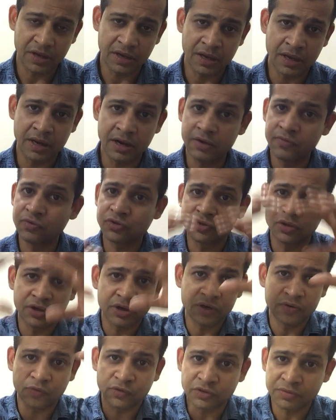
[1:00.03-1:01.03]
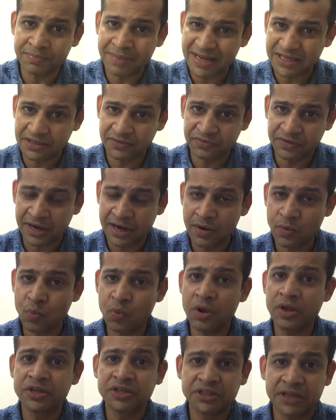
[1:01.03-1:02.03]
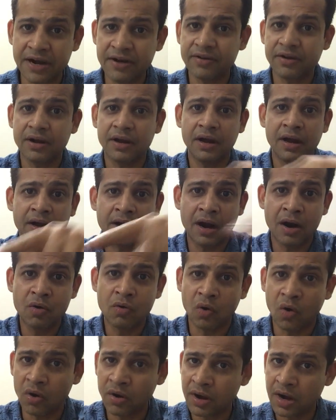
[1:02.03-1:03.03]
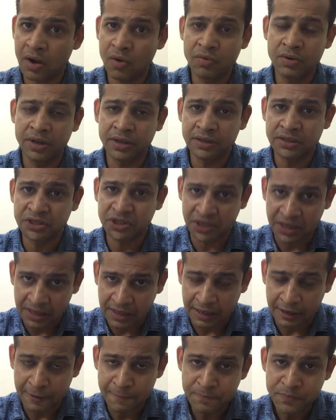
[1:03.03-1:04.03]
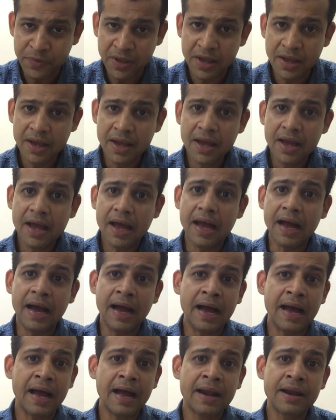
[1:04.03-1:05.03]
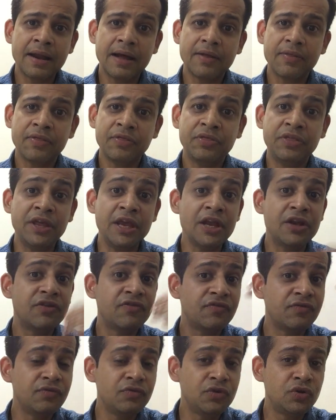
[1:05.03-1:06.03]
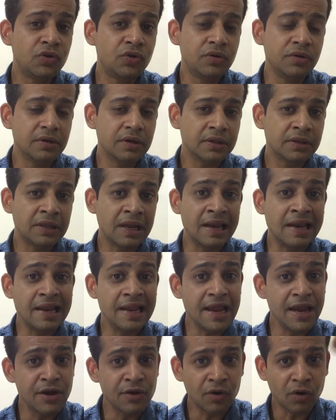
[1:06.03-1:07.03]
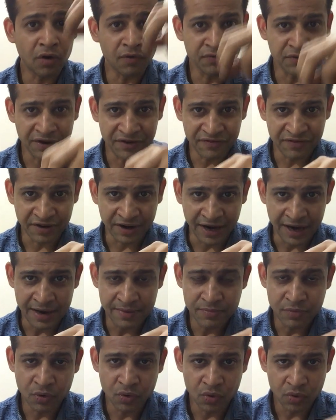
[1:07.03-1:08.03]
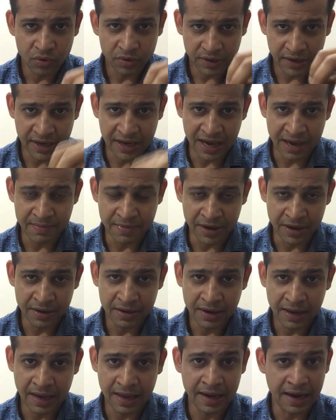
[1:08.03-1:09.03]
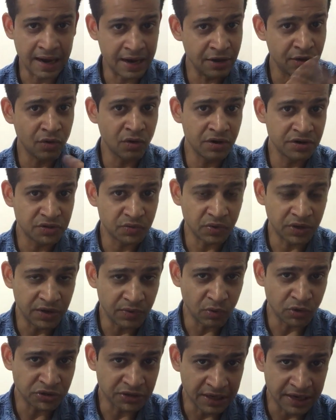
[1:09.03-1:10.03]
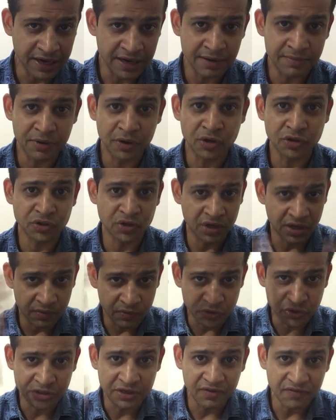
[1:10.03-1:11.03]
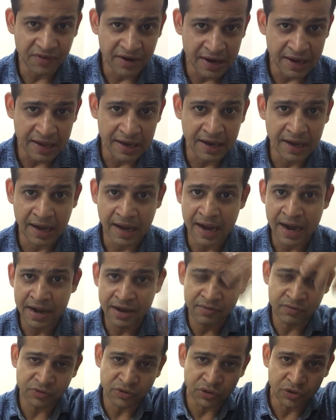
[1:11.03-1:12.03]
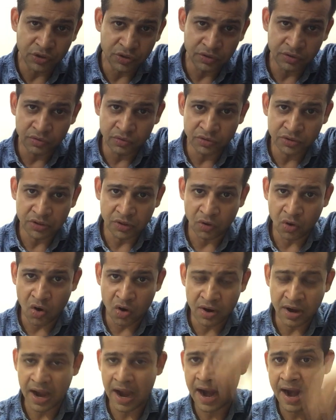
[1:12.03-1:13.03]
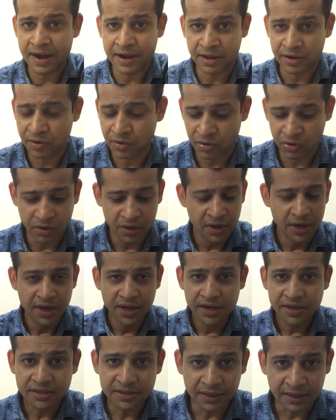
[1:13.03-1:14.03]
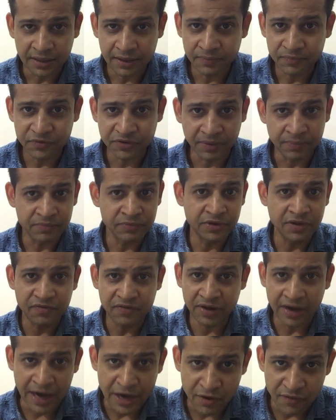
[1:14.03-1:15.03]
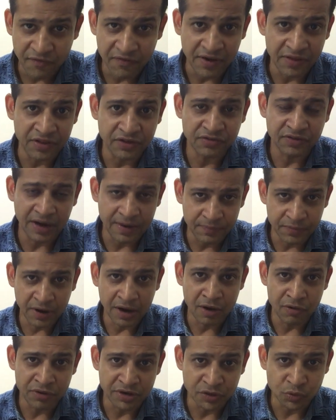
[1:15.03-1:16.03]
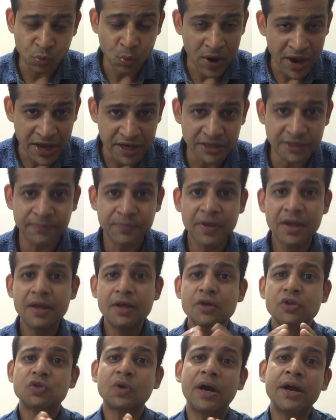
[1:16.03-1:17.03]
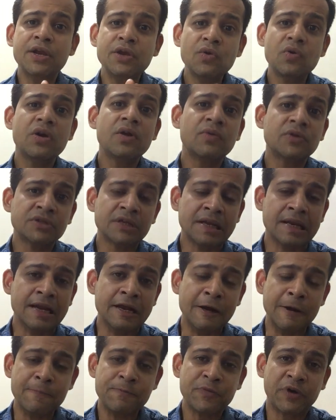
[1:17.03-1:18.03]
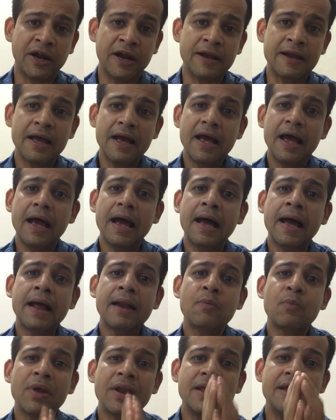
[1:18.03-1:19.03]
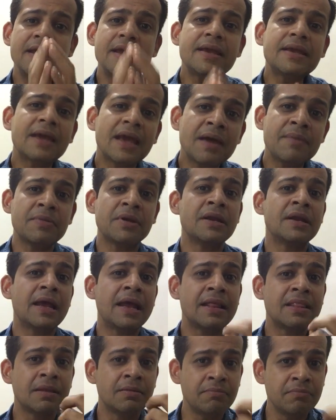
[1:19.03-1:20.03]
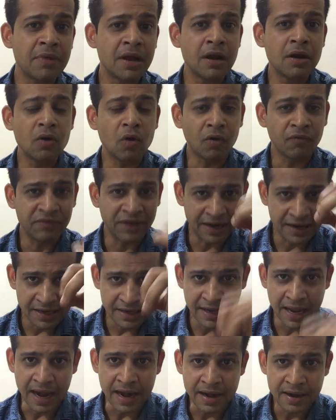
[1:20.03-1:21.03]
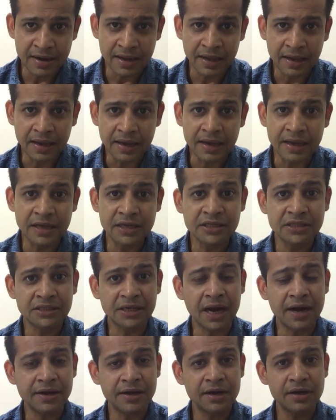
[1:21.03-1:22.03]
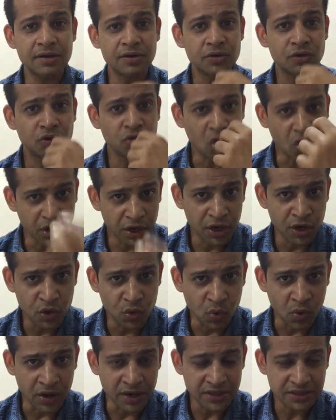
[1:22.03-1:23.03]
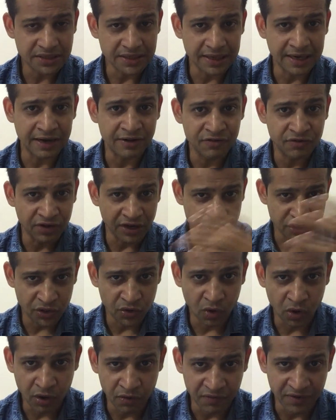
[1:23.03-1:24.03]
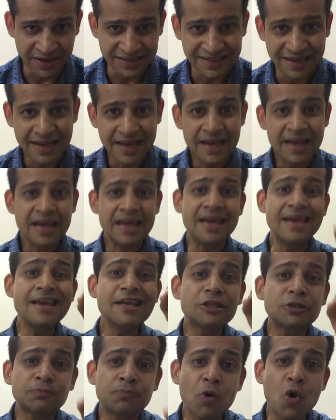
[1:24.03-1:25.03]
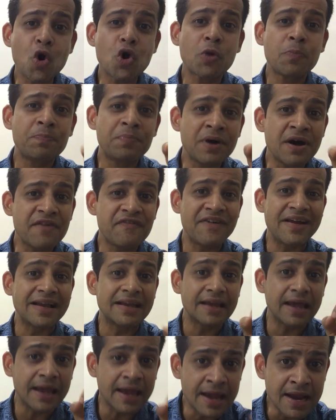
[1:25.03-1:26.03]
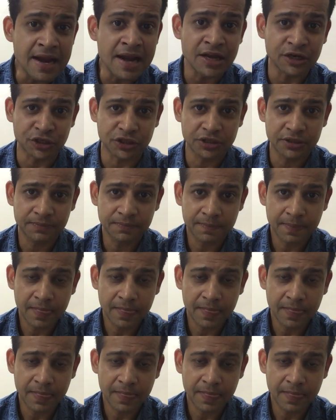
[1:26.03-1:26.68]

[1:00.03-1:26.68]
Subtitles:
It was a massive tent. We sat around, all around in circle, and the leader of the tribe came in, and I know he was a leader because, you know, he was differently clad. It was a huge long hat, and, you know, some different kind of feathers wrapped around his waist. So I knew he was a leader, right? And when he came in the middle of that tent, he started talking to us, addressing all of us. He spoke perfect English.